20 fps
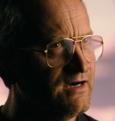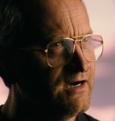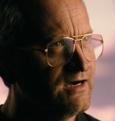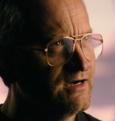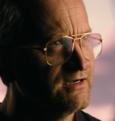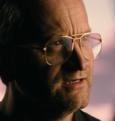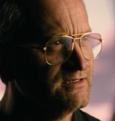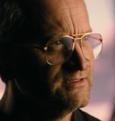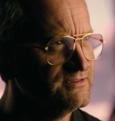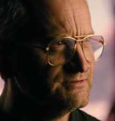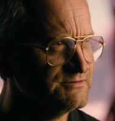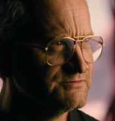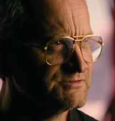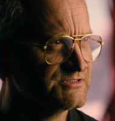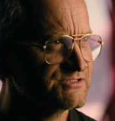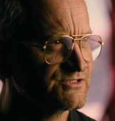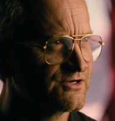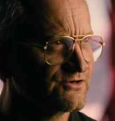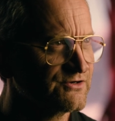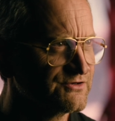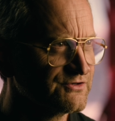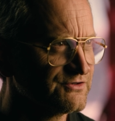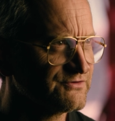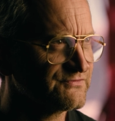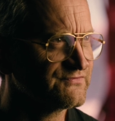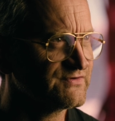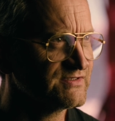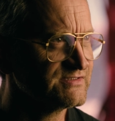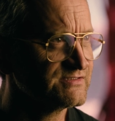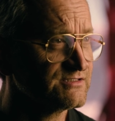I started
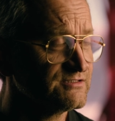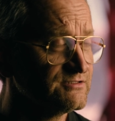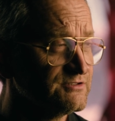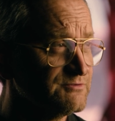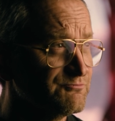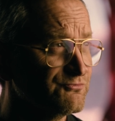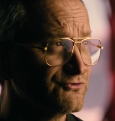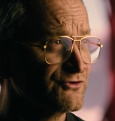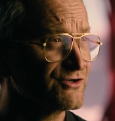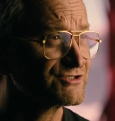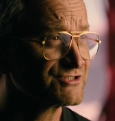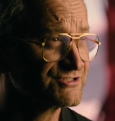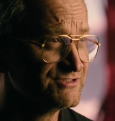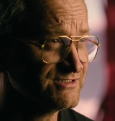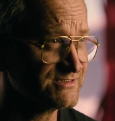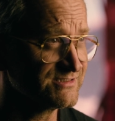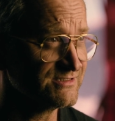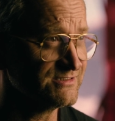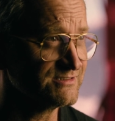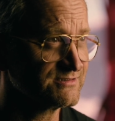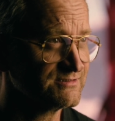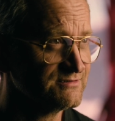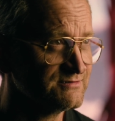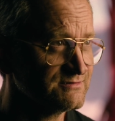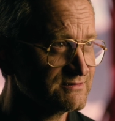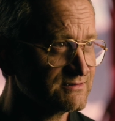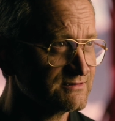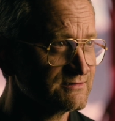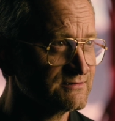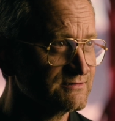off as a production
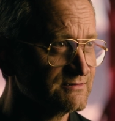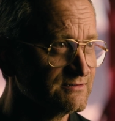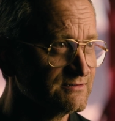assistant